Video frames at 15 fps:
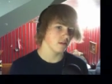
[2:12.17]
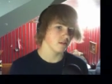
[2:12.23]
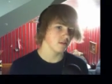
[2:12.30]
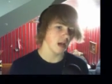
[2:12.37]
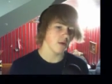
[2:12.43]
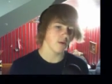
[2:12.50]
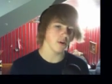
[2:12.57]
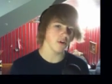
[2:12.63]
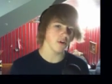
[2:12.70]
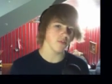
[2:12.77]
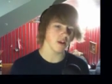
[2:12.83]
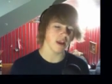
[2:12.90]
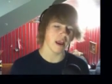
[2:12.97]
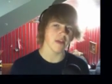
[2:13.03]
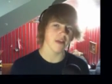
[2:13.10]
I wonder if,
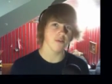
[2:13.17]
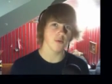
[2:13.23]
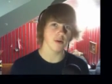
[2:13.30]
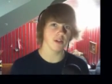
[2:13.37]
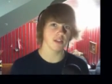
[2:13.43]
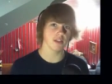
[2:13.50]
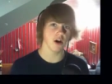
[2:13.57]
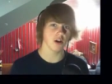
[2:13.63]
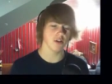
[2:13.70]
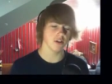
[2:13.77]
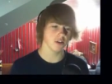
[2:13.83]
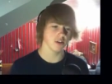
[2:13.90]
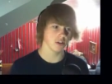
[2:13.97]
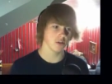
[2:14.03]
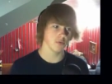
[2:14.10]
like, everyone has gone to
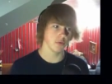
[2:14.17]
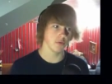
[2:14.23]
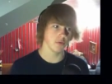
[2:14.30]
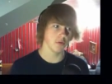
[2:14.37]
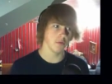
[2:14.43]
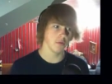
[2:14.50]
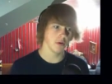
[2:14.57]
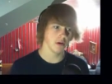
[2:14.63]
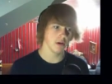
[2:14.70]
the scooping room.